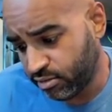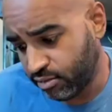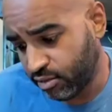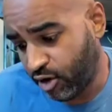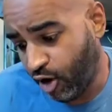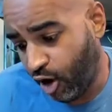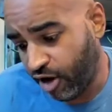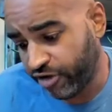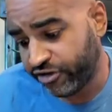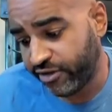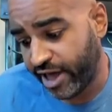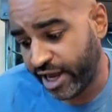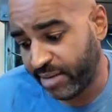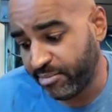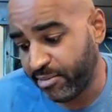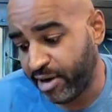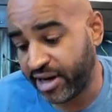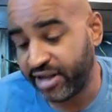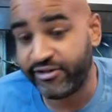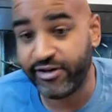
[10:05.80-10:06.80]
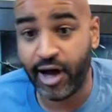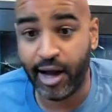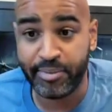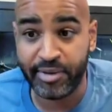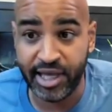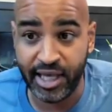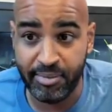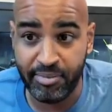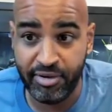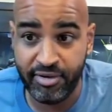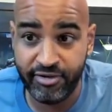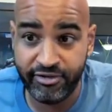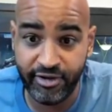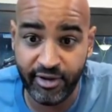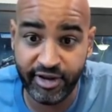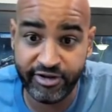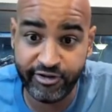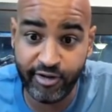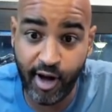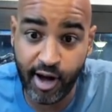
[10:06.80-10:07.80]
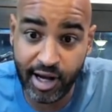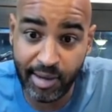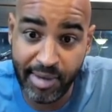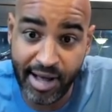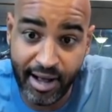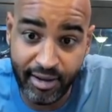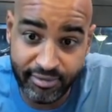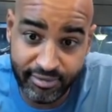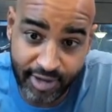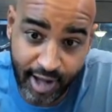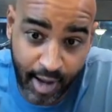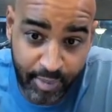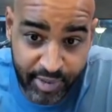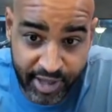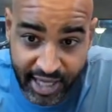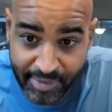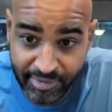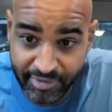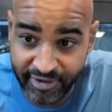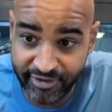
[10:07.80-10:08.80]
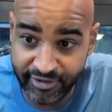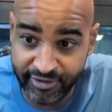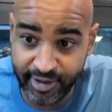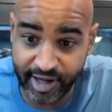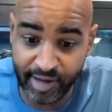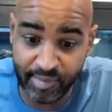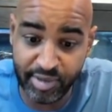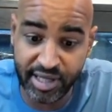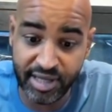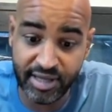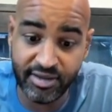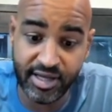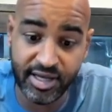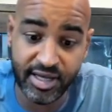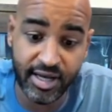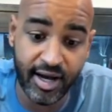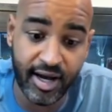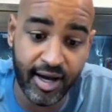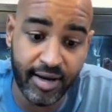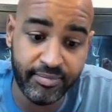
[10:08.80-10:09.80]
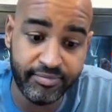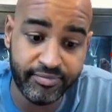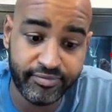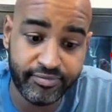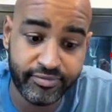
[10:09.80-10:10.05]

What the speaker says: Costs a lot of money to upkeep. So let's talk about the upkeep. This is going to be the